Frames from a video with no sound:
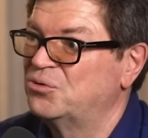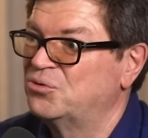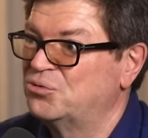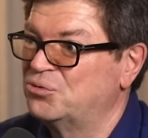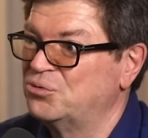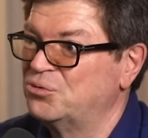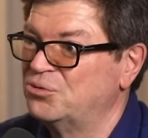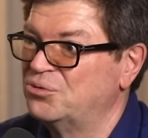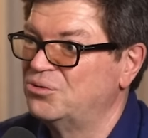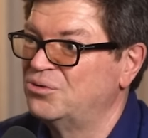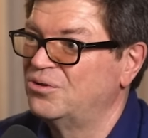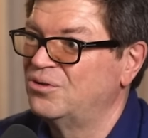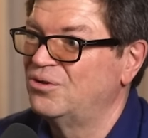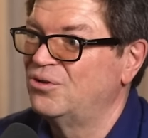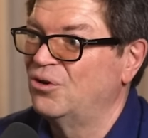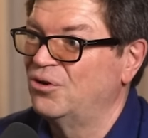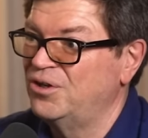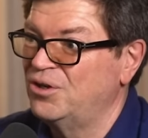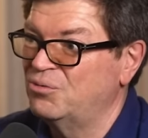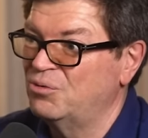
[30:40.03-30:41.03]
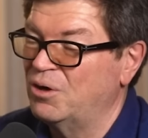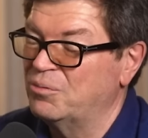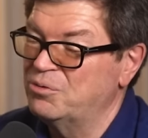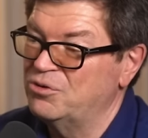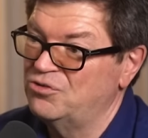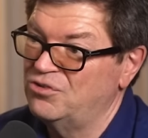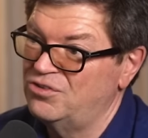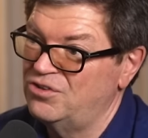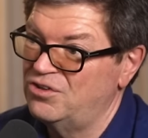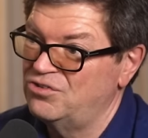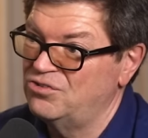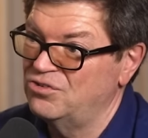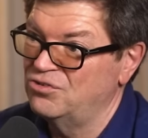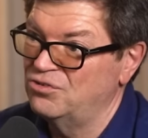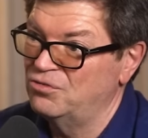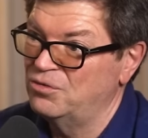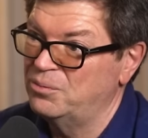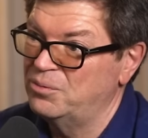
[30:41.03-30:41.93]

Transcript: to learning representations of